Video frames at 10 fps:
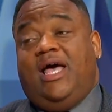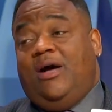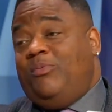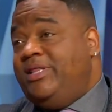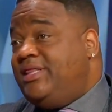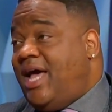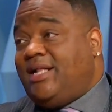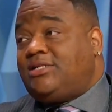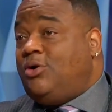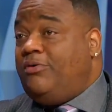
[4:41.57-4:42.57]
And when
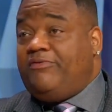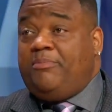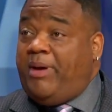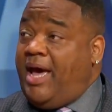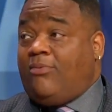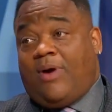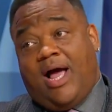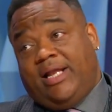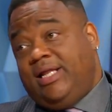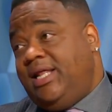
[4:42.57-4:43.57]
that's over, Pat
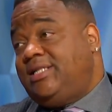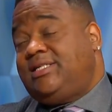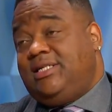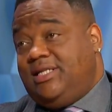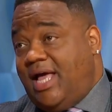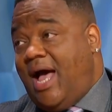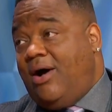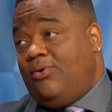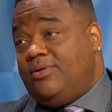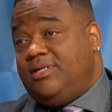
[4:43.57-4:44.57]
Riley lets it
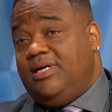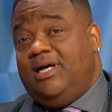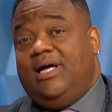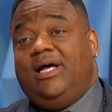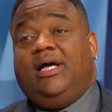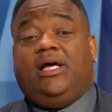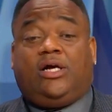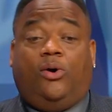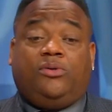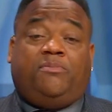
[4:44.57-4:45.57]
out, mm.
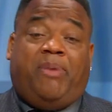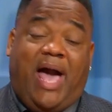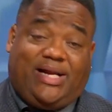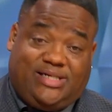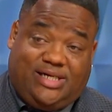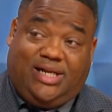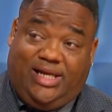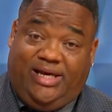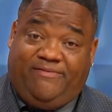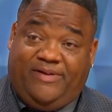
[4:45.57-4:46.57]
goes back to
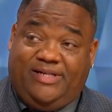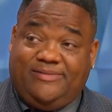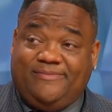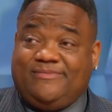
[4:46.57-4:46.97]
Cleveland.